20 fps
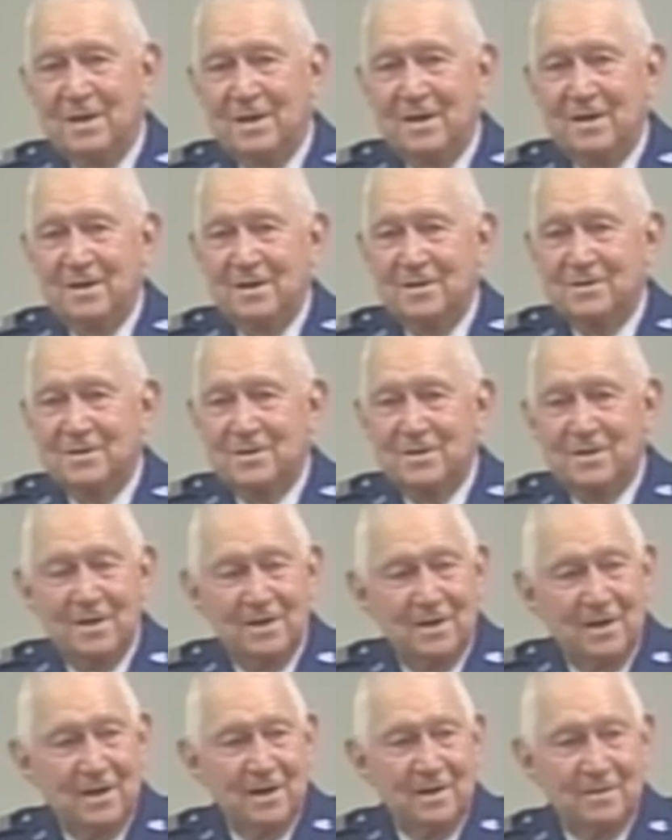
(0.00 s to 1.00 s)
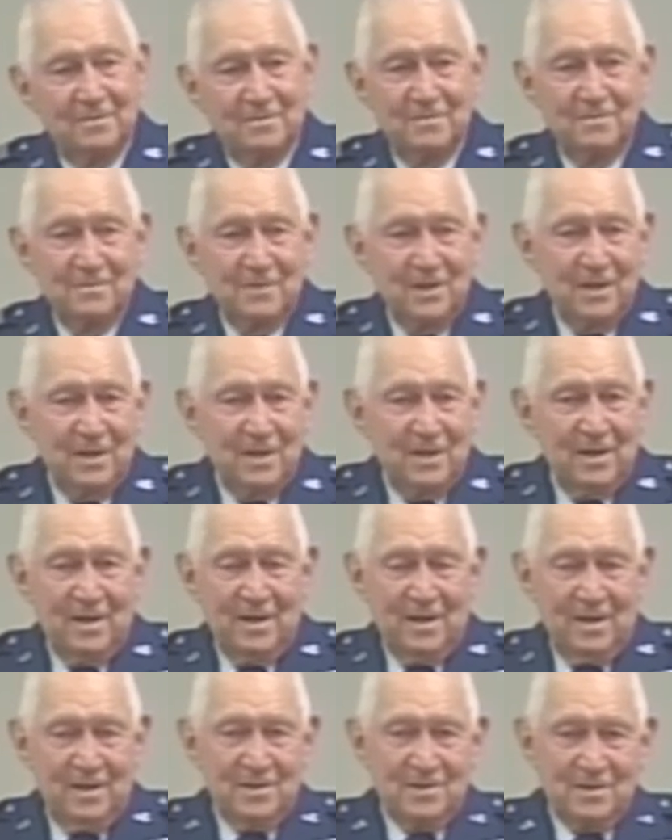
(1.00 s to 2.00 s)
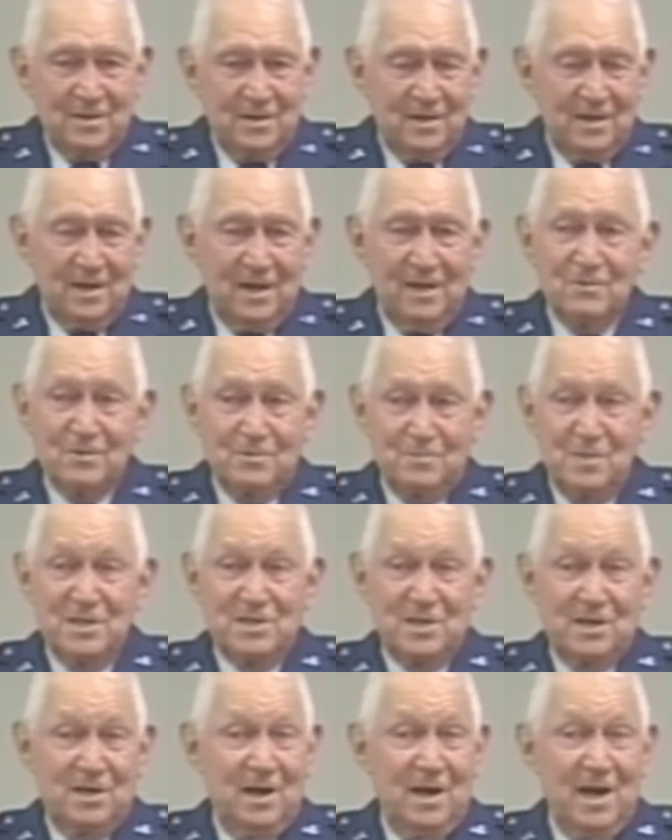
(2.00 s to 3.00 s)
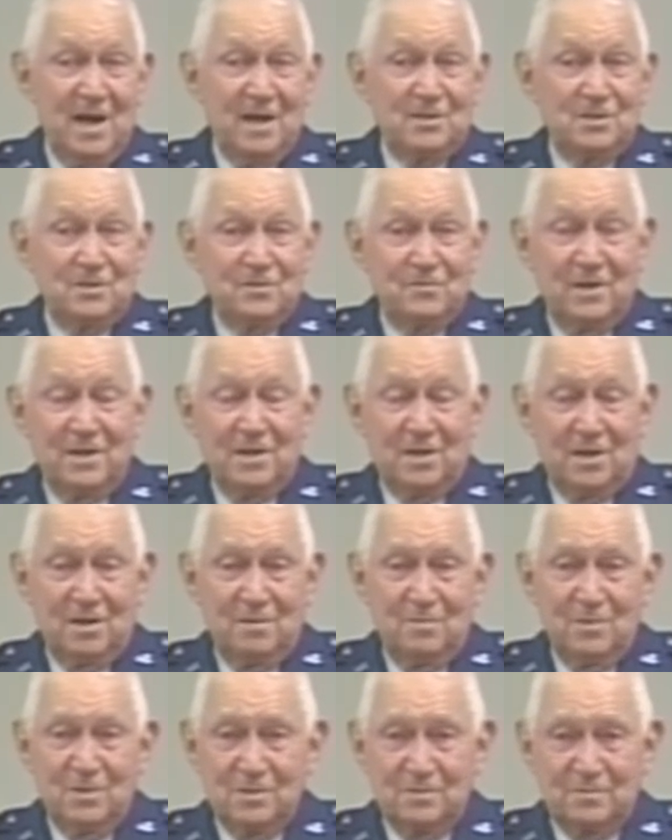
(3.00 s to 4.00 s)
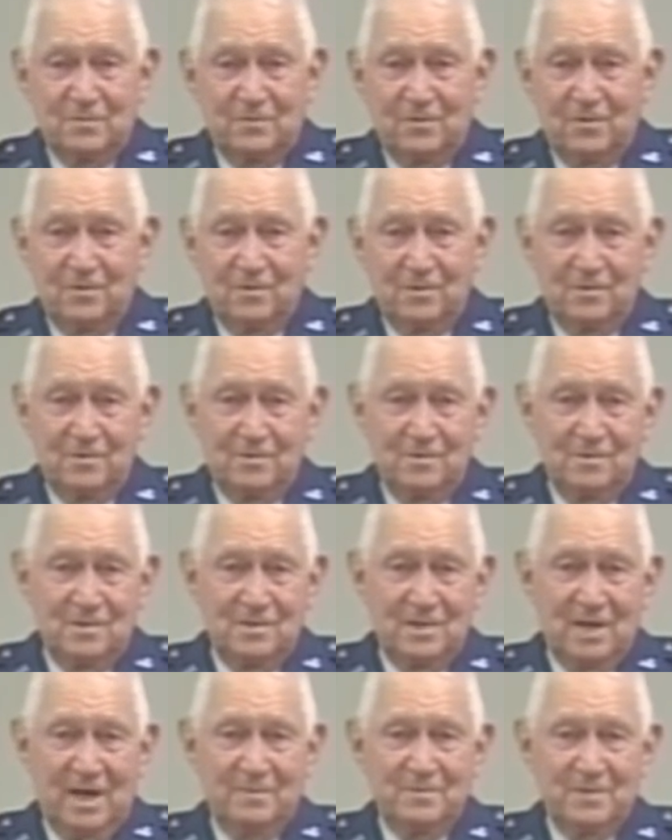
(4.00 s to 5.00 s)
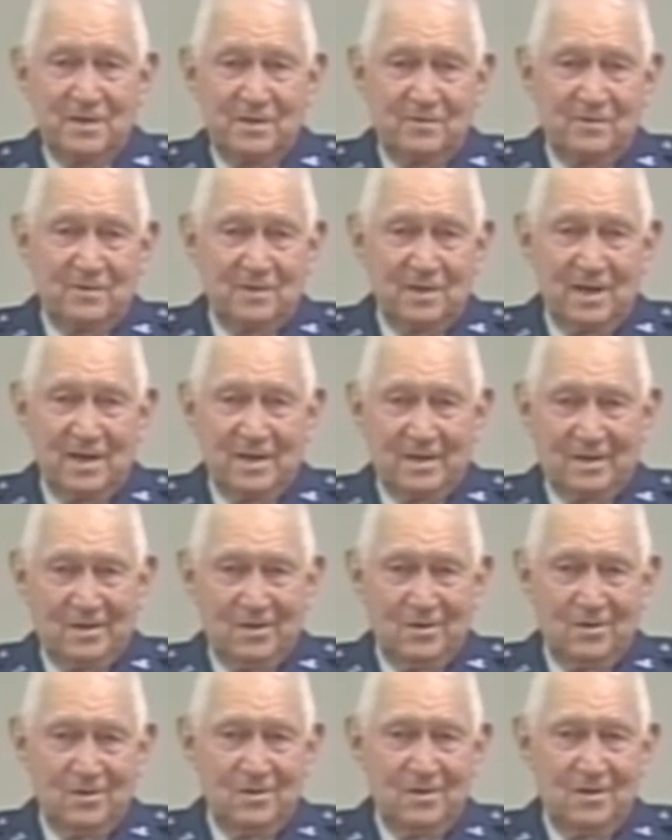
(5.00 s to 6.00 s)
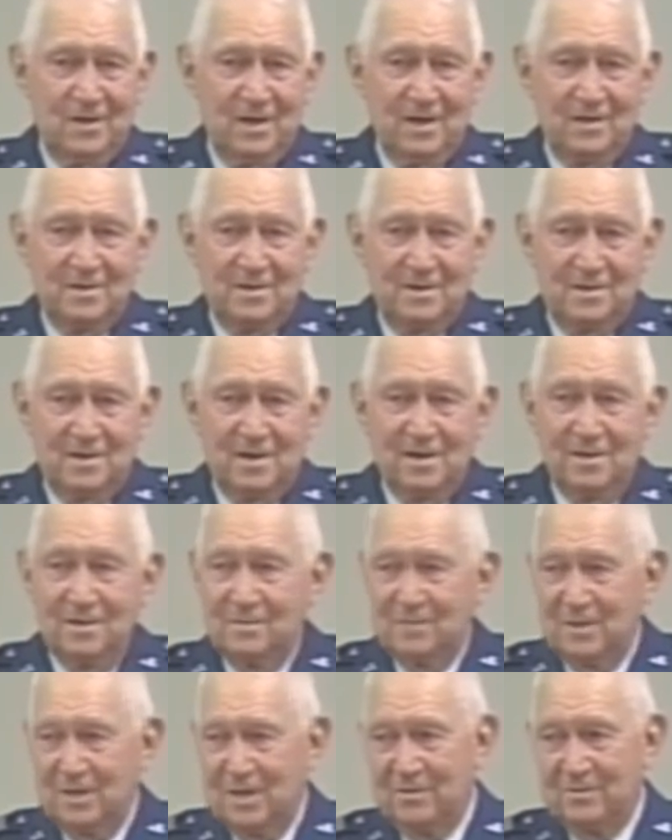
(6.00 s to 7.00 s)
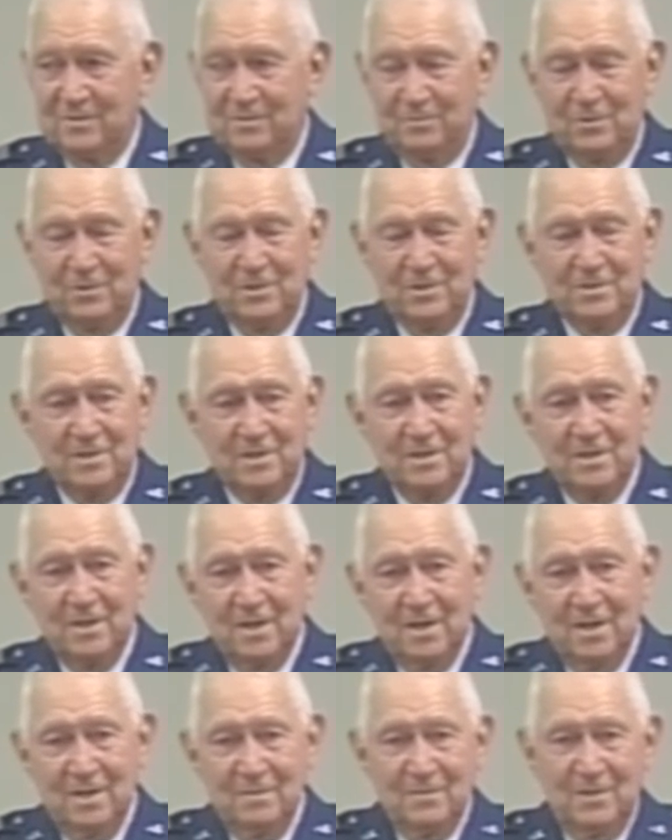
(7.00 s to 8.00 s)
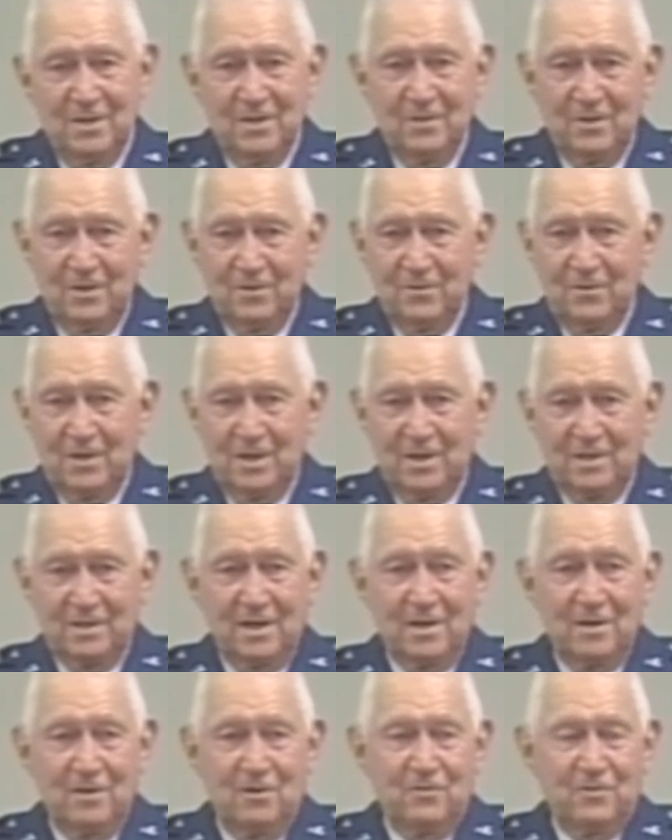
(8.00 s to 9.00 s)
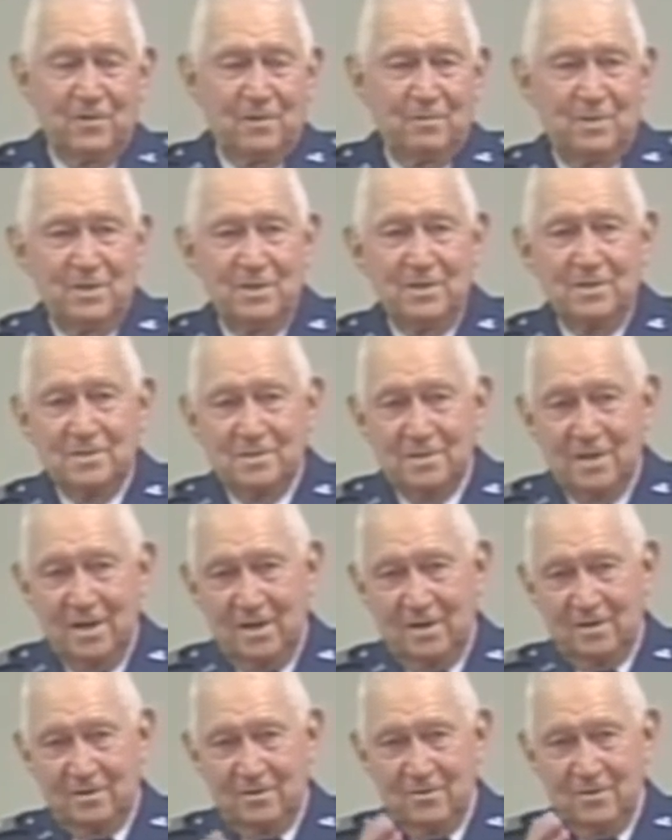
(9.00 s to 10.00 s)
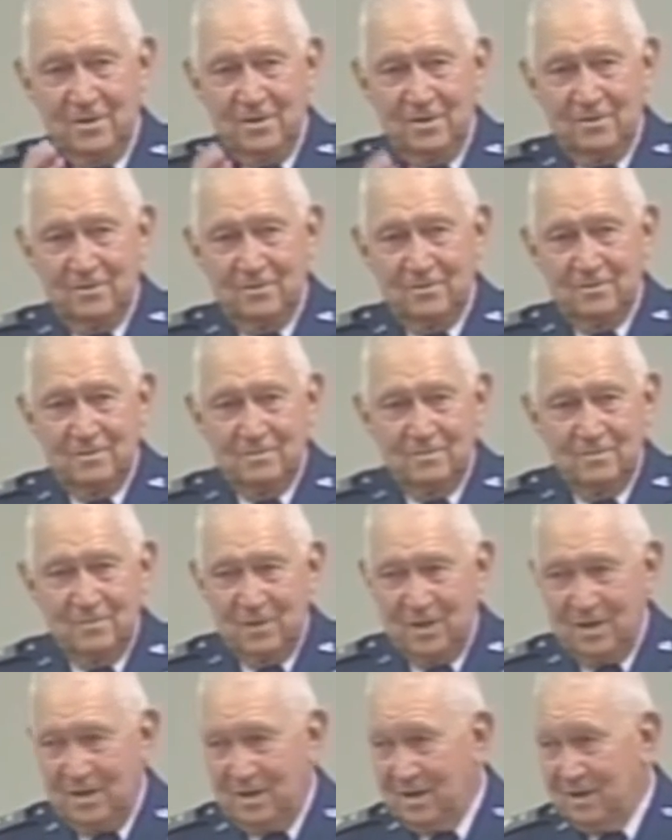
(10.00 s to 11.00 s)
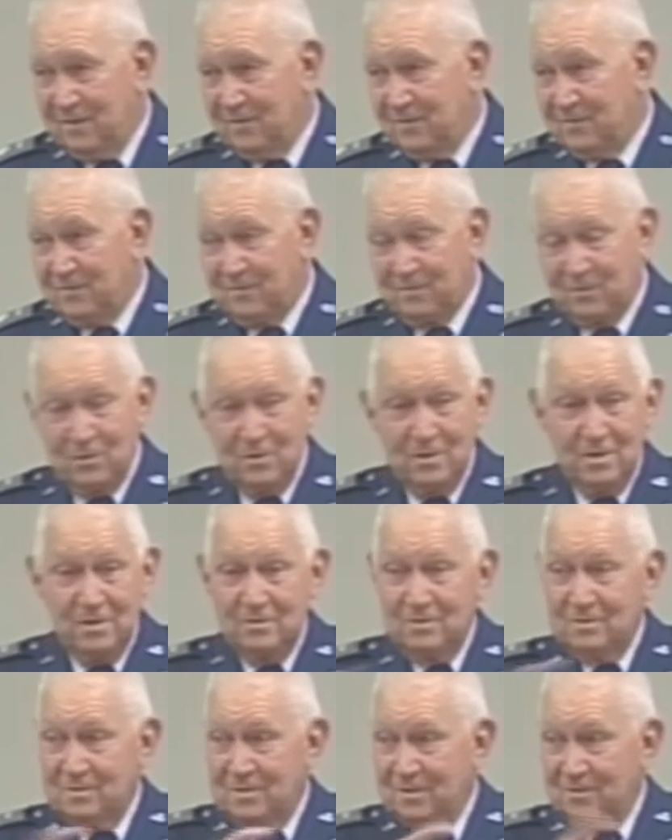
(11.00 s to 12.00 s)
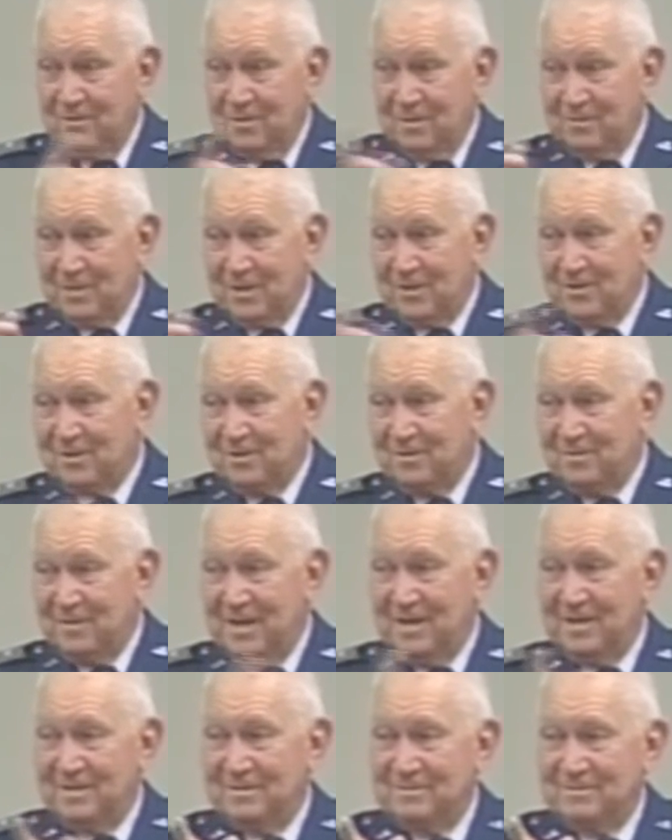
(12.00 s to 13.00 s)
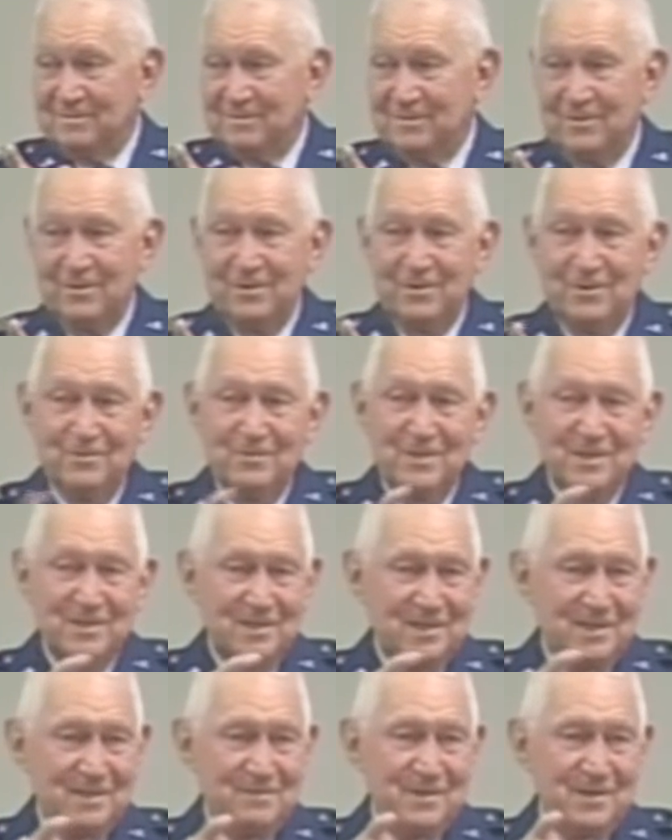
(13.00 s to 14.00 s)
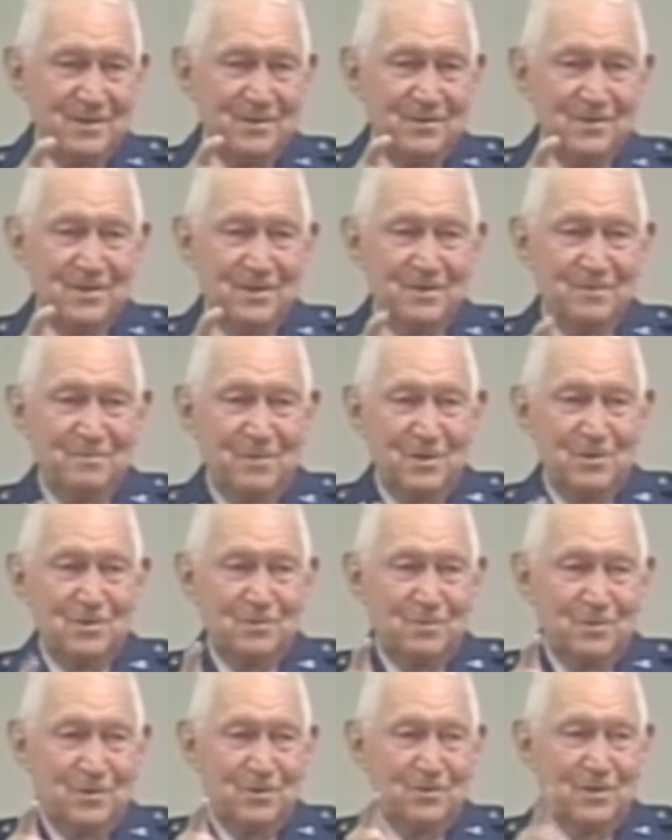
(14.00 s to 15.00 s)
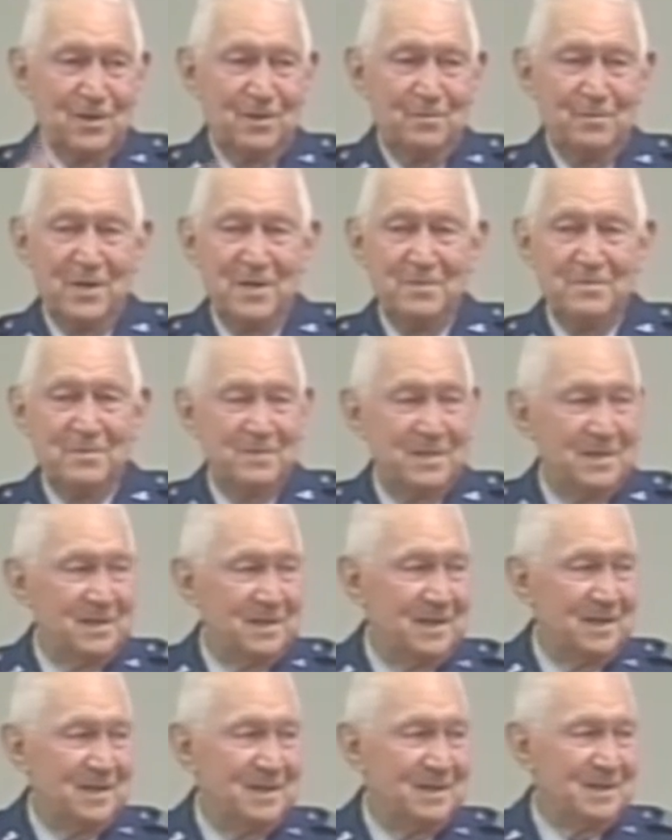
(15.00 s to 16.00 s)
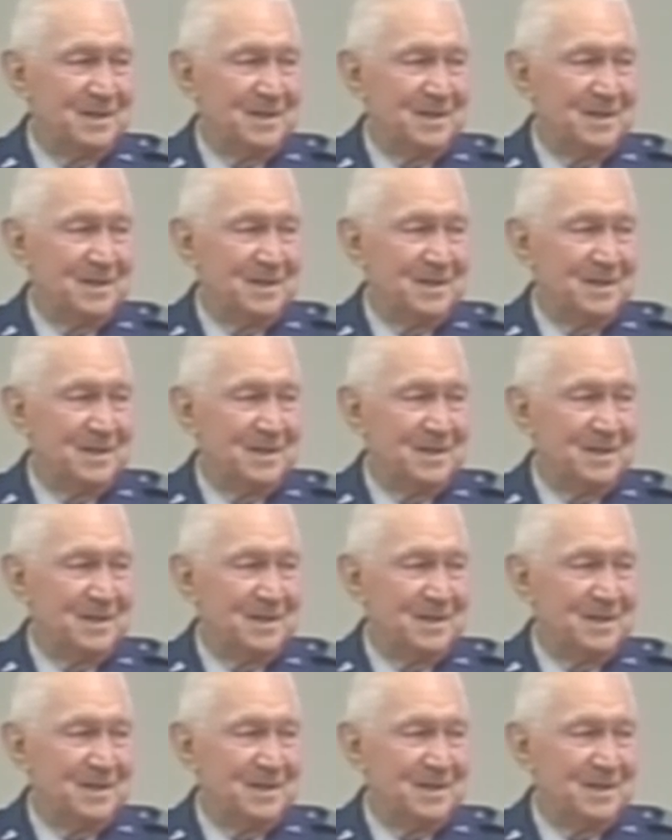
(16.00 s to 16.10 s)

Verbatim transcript: And incidentally, I I was missing in action for 18 months before the Japs ever got a card out telling them that I was a prisoner. But anyway, when I got off the bus out at Kreole, then you know, you're from Kreole, you know where I'm talking about? Kreole, Mississippi, over here at Moss Point, where the paper mill is.